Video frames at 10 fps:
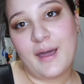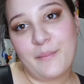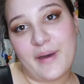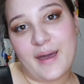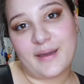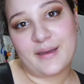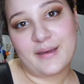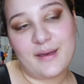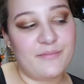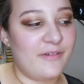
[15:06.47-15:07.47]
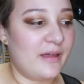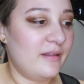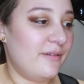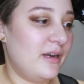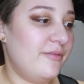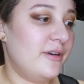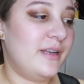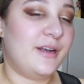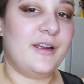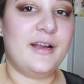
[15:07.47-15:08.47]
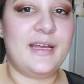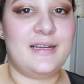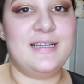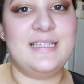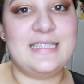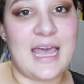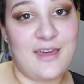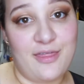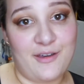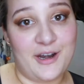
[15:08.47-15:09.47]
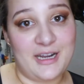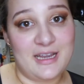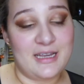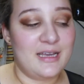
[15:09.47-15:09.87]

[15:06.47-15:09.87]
I'm back. I'm finally ready for dinner. It is 8:30.